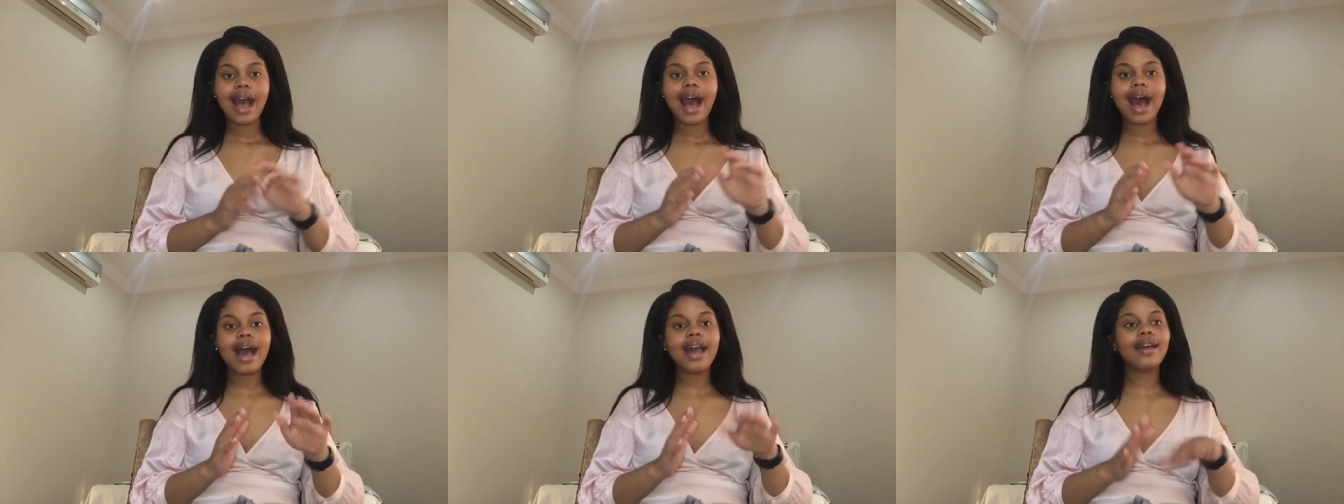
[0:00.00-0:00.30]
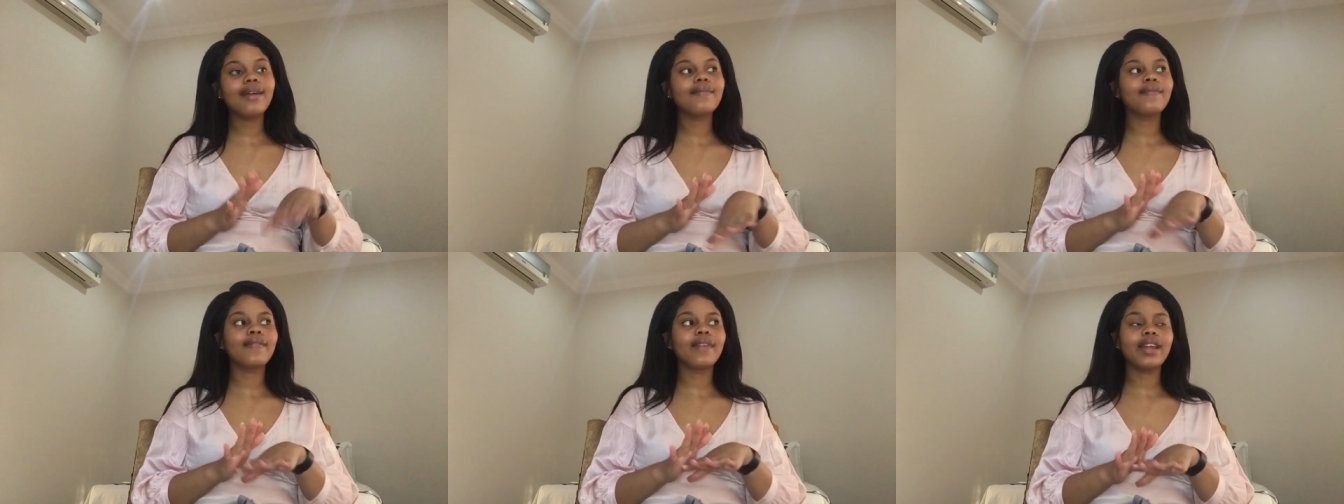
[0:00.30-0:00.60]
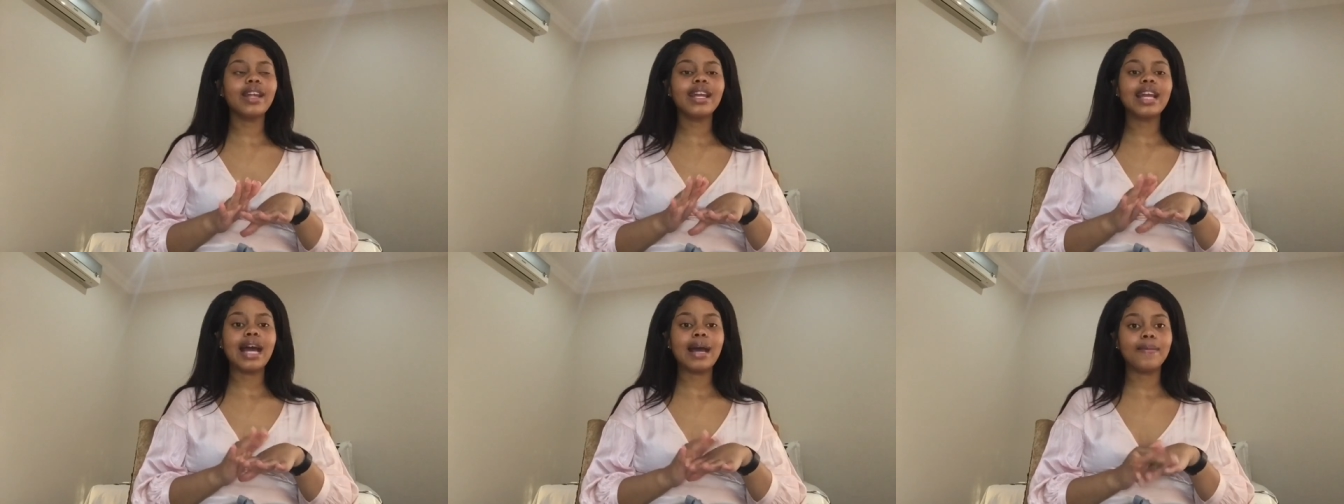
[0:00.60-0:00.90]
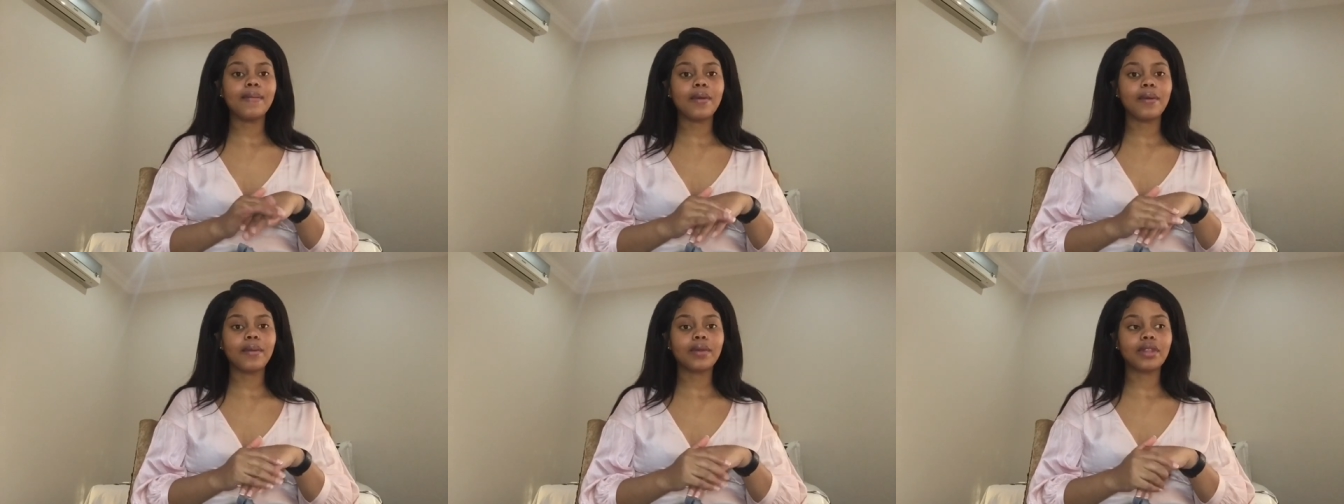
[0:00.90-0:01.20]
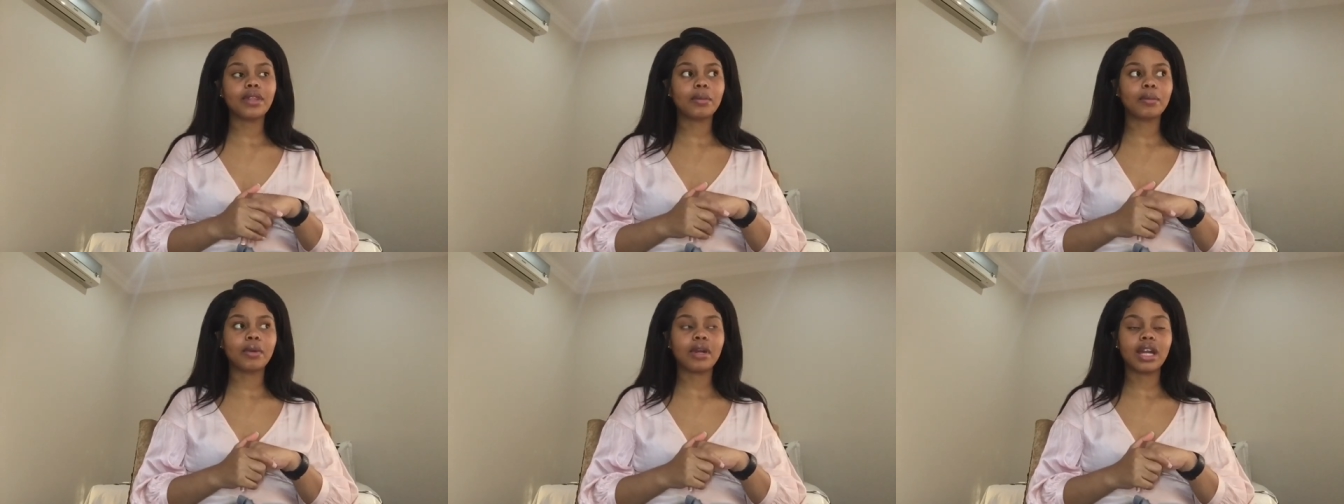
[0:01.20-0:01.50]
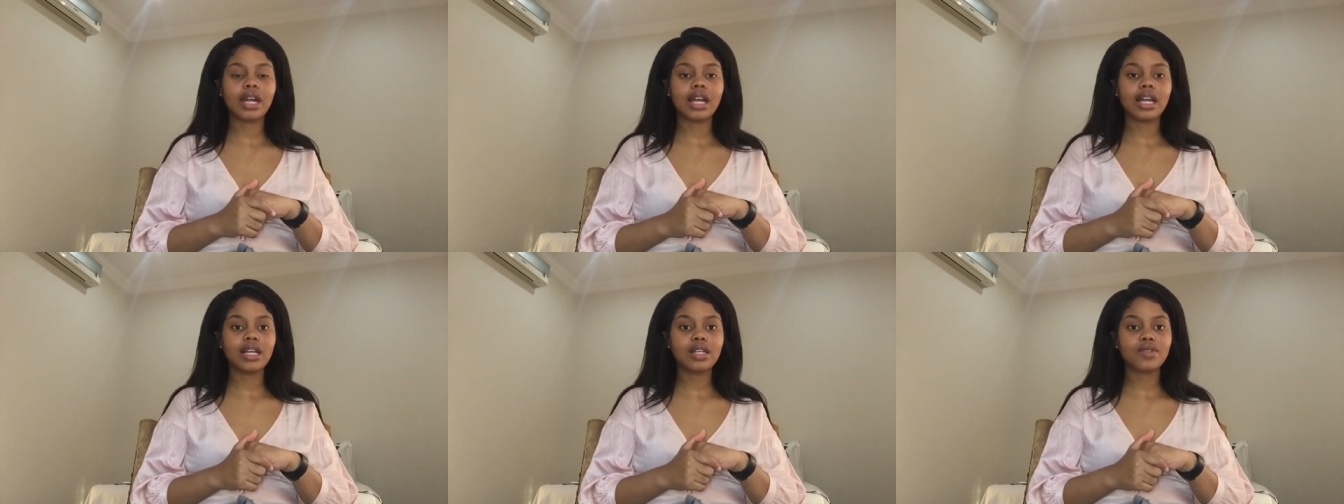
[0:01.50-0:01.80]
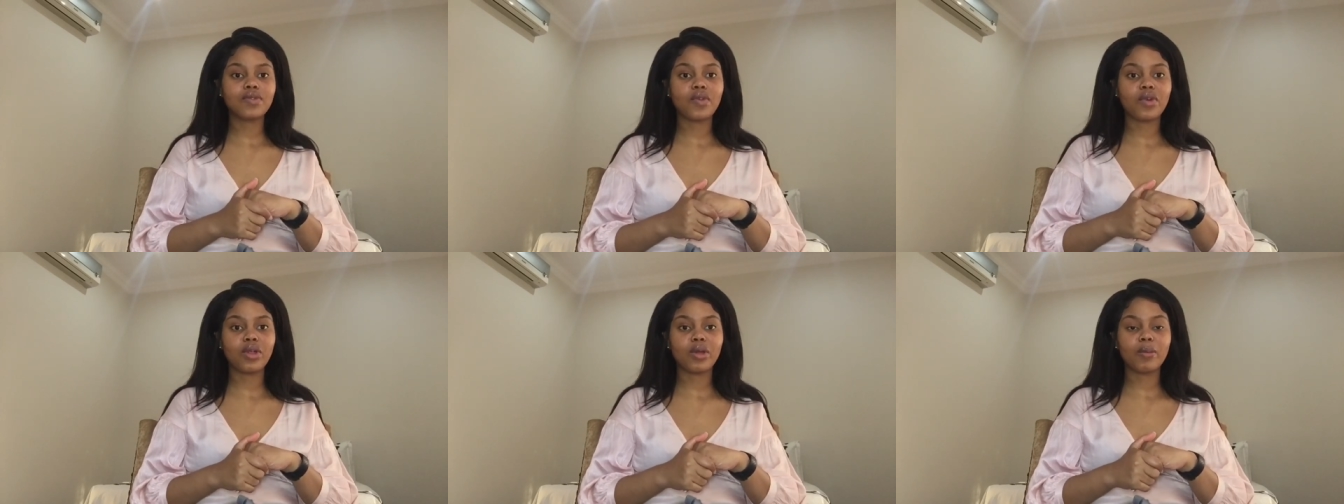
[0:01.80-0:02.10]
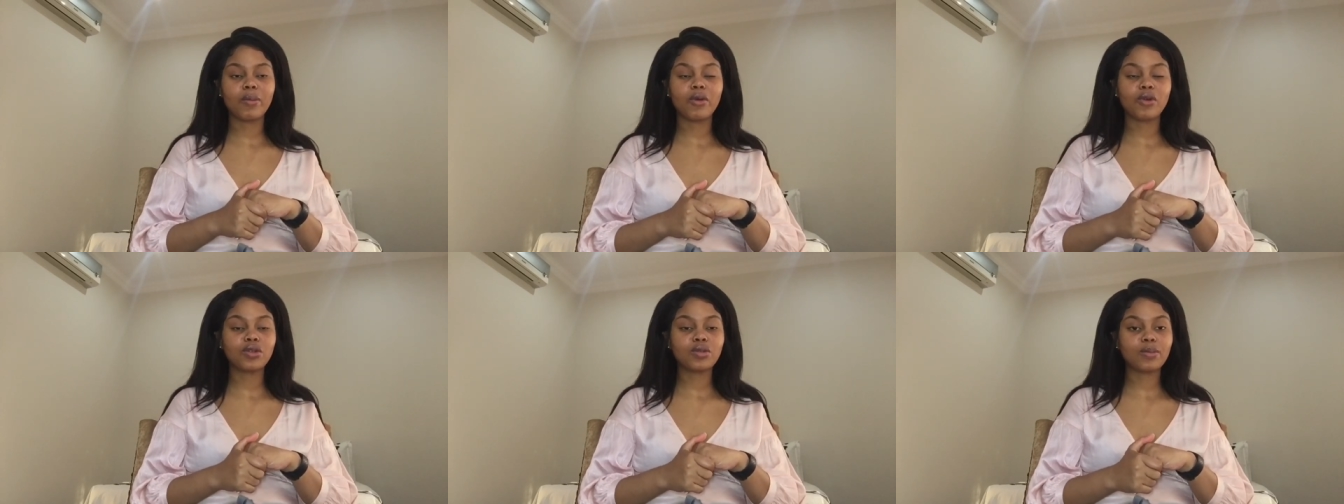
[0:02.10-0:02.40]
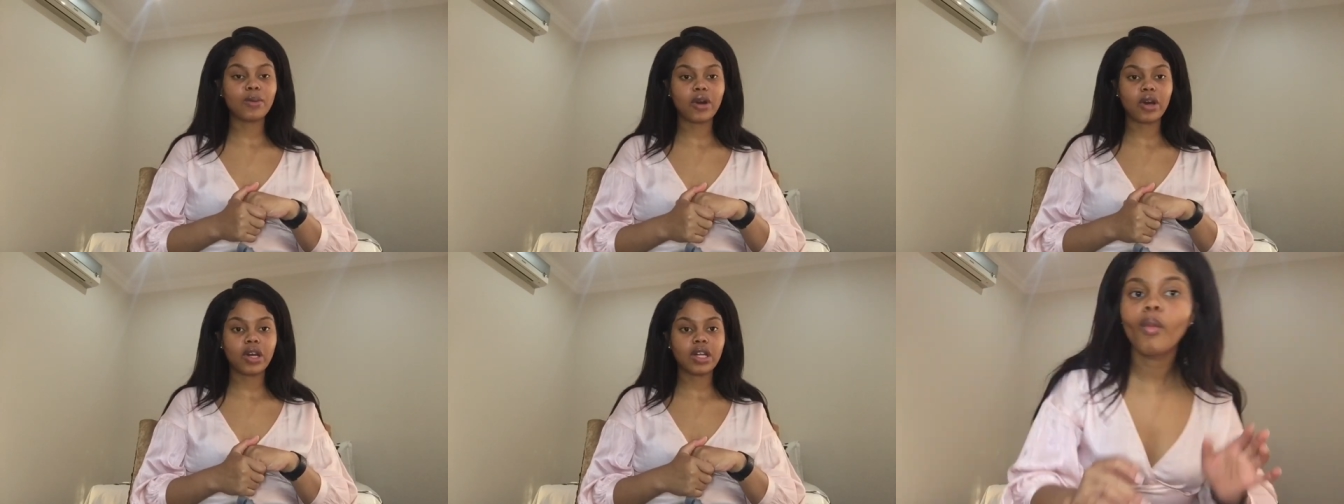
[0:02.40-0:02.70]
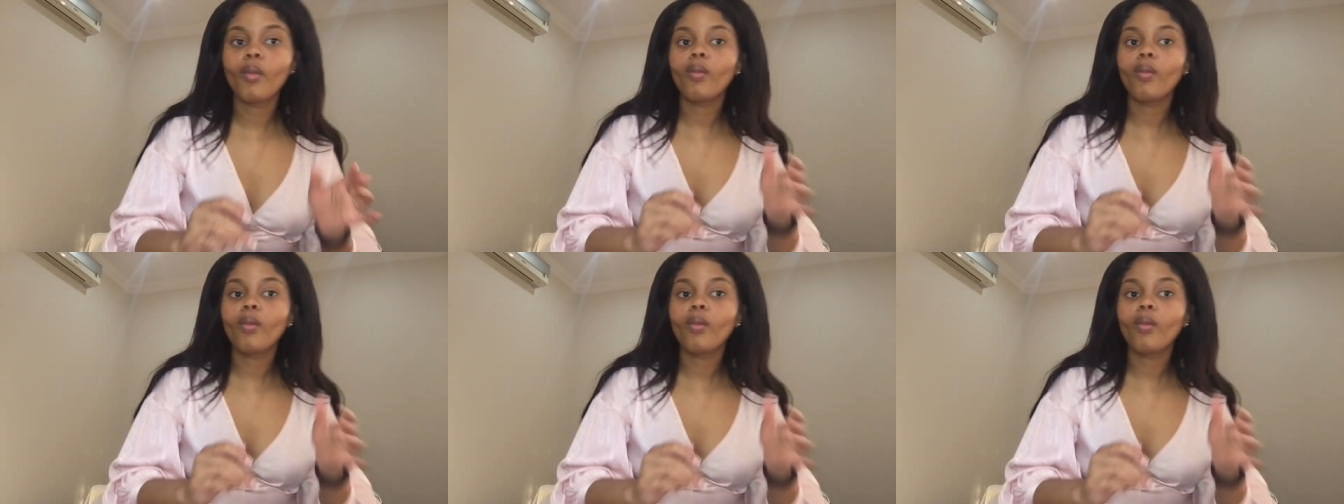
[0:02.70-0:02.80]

i am very happy with the products for the most part